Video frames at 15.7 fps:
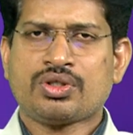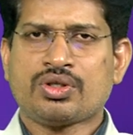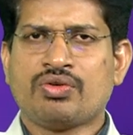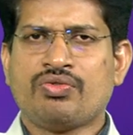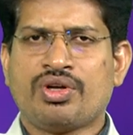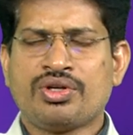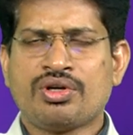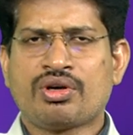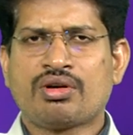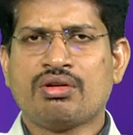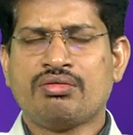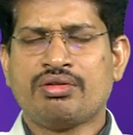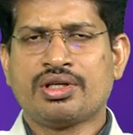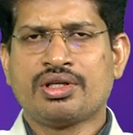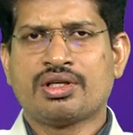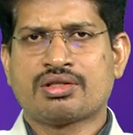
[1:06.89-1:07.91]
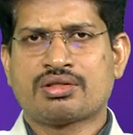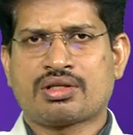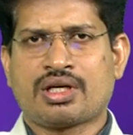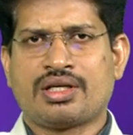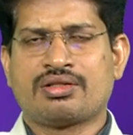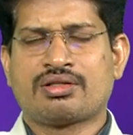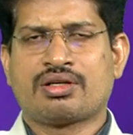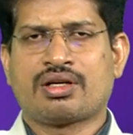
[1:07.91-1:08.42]
when you are living in a
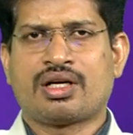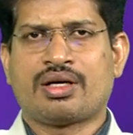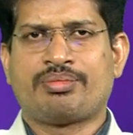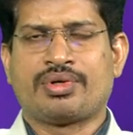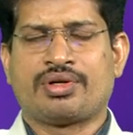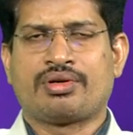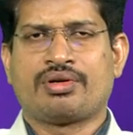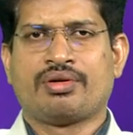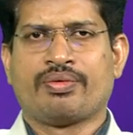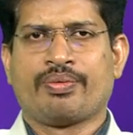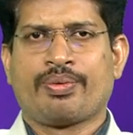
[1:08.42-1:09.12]
skyscraper,